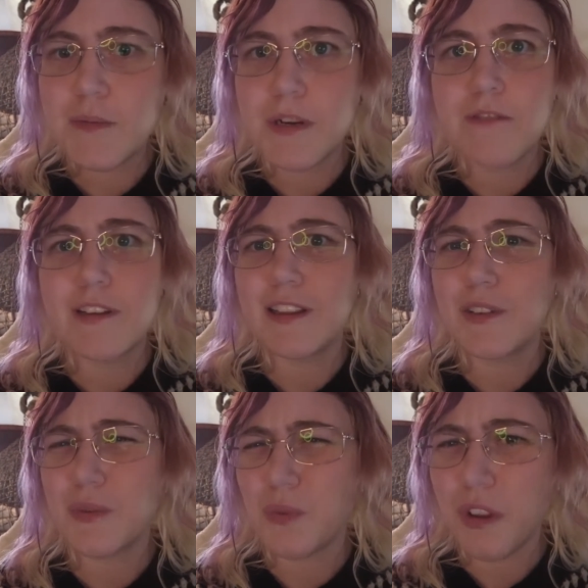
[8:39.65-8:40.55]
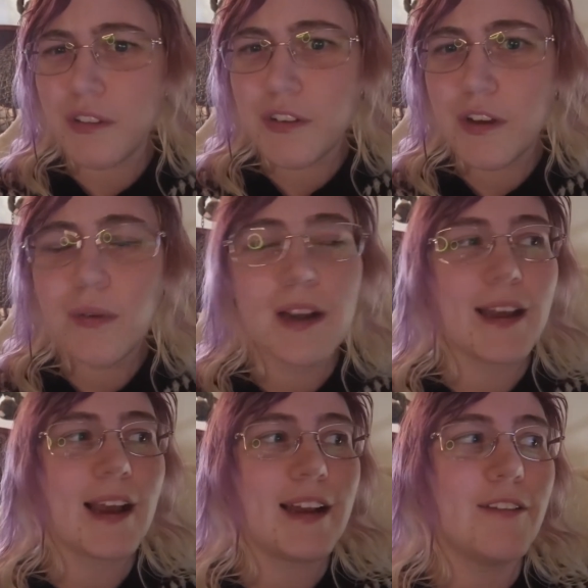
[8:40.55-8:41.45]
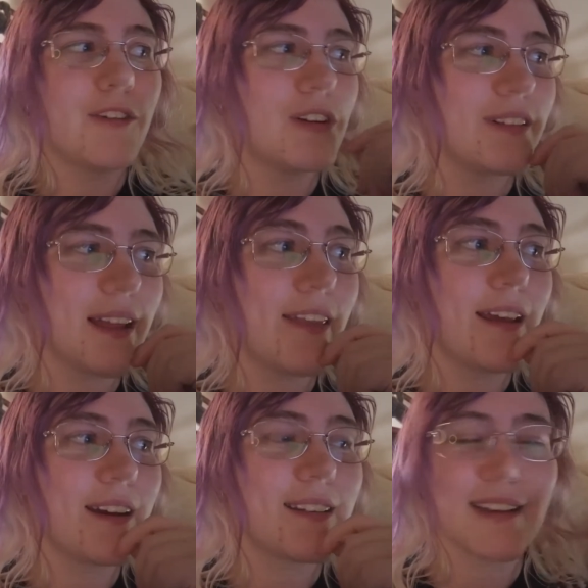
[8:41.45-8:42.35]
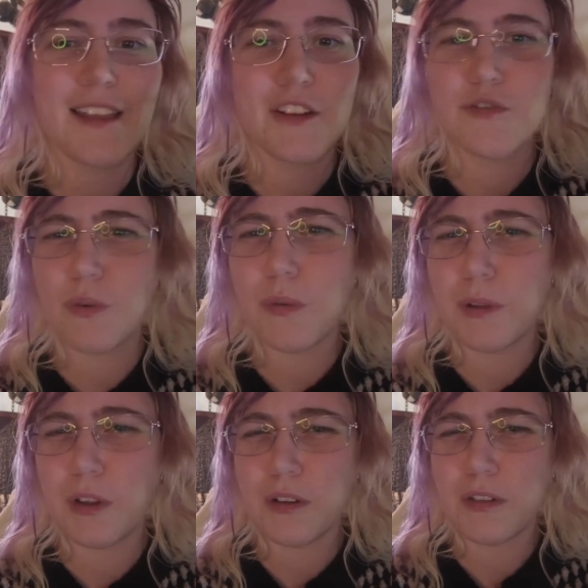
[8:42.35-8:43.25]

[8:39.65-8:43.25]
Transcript: but he really doesn't want to, and I kind of understand that because again the truck would block